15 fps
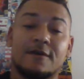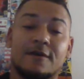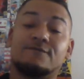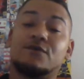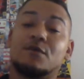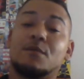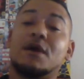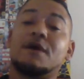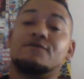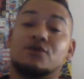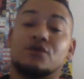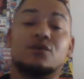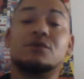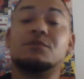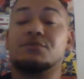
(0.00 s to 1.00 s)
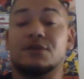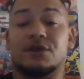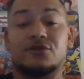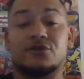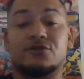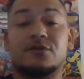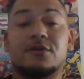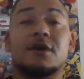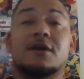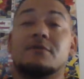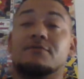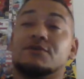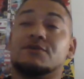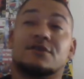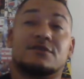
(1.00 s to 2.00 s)
for my viewing pleasure,
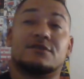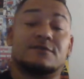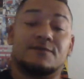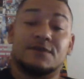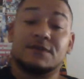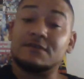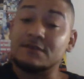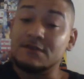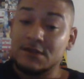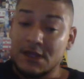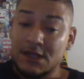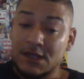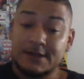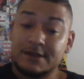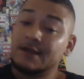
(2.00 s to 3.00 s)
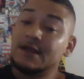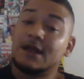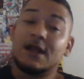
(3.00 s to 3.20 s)
because if it's not,